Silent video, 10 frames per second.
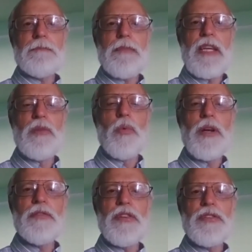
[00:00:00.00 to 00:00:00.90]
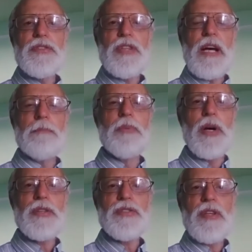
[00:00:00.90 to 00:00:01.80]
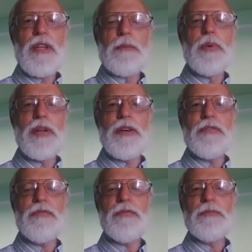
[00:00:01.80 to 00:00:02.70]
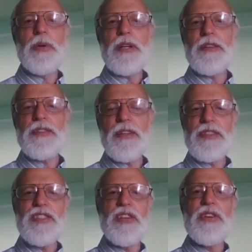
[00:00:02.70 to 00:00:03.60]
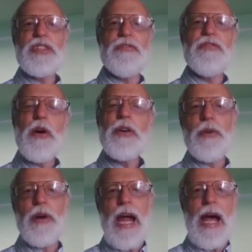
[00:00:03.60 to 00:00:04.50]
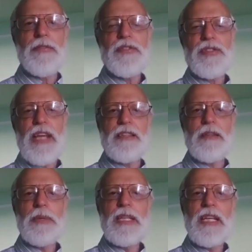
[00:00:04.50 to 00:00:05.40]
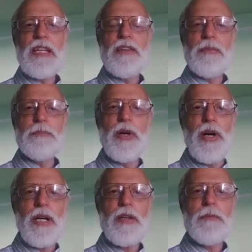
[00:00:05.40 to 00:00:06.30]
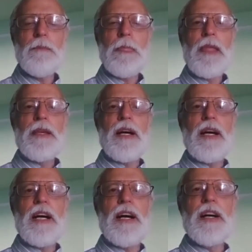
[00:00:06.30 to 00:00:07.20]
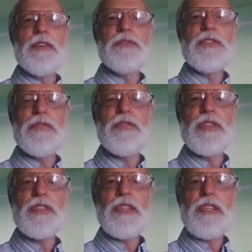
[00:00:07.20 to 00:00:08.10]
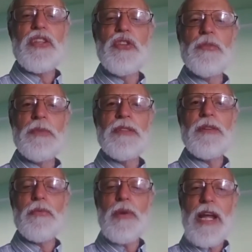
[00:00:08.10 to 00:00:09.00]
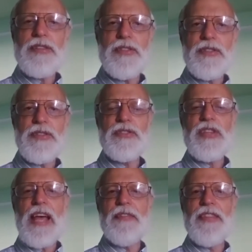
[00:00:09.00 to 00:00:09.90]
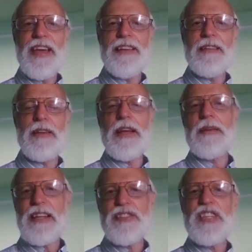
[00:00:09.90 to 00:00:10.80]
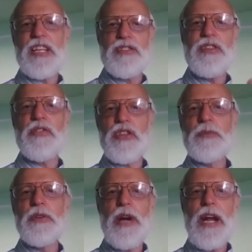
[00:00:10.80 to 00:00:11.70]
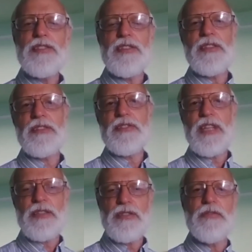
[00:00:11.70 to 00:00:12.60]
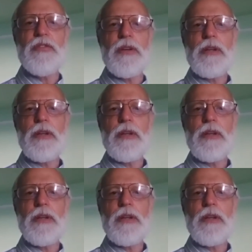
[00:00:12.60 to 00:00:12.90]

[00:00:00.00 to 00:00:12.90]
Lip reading: in one of his books, put a series of photographs at the beginning of the book of different human races, and then had 6 different human races, and then 6 different